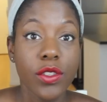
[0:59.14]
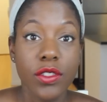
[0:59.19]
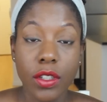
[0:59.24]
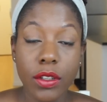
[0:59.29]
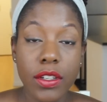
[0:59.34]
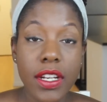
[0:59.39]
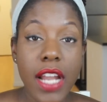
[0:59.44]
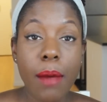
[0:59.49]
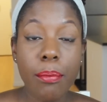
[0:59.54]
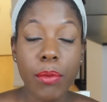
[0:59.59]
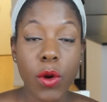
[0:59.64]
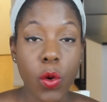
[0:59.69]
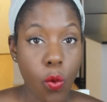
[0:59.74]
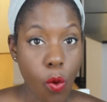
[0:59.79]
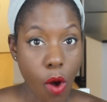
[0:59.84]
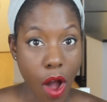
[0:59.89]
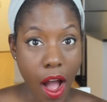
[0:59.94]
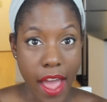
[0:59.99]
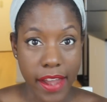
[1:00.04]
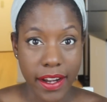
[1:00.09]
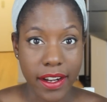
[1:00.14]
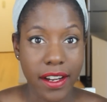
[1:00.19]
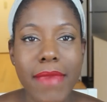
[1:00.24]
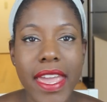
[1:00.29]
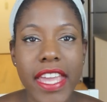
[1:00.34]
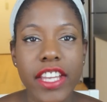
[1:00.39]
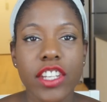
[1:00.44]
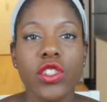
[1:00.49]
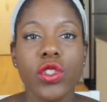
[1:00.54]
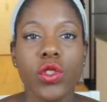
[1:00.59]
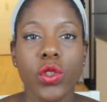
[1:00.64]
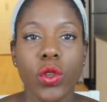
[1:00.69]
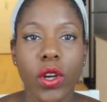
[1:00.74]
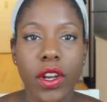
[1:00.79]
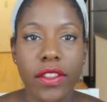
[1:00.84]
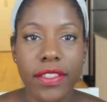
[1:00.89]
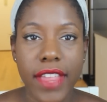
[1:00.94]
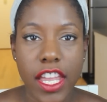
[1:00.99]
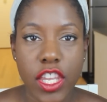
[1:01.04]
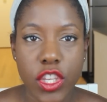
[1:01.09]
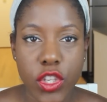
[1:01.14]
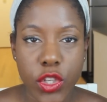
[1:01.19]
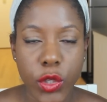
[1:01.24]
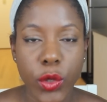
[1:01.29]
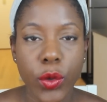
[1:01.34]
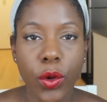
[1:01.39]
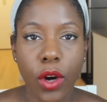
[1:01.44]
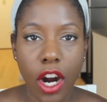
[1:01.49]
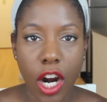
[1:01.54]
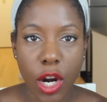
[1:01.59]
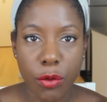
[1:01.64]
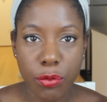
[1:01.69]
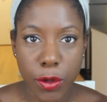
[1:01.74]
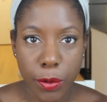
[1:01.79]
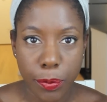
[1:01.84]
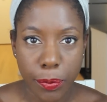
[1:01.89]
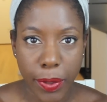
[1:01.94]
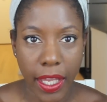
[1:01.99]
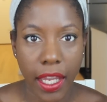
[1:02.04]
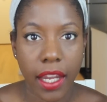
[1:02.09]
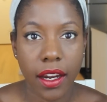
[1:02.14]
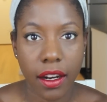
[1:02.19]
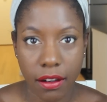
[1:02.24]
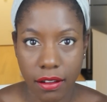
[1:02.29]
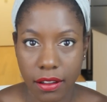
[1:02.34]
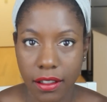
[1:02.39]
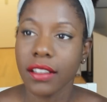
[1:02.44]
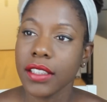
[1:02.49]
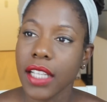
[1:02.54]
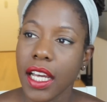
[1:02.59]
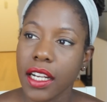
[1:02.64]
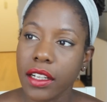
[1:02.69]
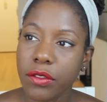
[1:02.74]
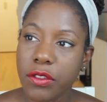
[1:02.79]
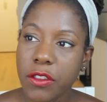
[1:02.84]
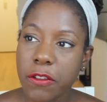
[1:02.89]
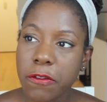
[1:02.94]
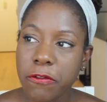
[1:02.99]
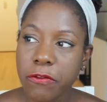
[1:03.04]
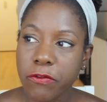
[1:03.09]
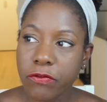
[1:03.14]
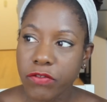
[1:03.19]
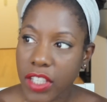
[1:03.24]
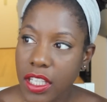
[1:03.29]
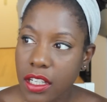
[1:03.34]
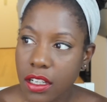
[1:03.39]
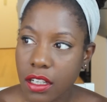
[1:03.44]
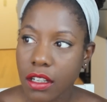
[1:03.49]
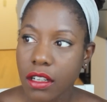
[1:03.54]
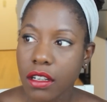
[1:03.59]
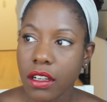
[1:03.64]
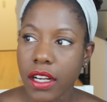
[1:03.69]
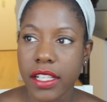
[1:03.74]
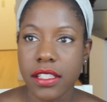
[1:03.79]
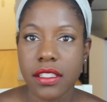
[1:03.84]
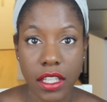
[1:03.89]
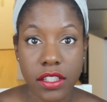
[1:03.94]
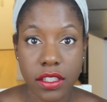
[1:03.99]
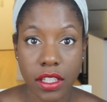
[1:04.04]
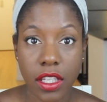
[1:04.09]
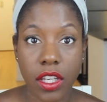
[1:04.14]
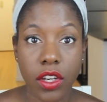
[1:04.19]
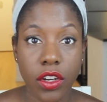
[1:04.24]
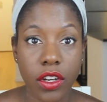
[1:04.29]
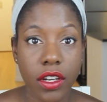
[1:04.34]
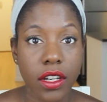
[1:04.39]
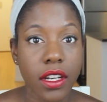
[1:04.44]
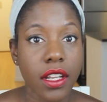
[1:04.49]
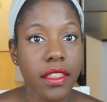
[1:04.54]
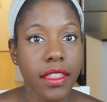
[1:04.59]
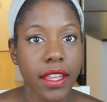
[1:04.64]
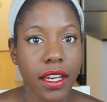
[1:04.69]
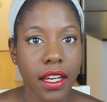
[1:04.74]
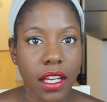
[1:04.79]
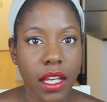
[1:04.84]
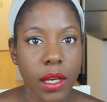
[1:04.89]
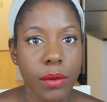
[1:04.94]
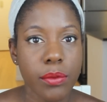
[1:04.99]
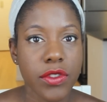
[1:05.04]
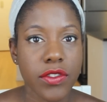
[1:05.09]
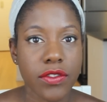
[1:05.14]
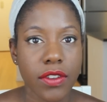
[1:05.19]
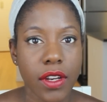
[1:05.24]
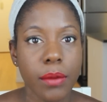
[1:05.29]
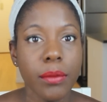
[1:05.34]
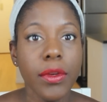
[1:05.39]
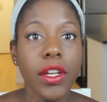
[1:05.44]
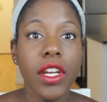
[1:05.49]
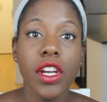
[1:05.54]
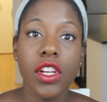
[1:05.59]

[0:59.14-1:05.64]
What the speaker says: So number one, make sure that you are prepared. A lot of the fear and insecurity that comes from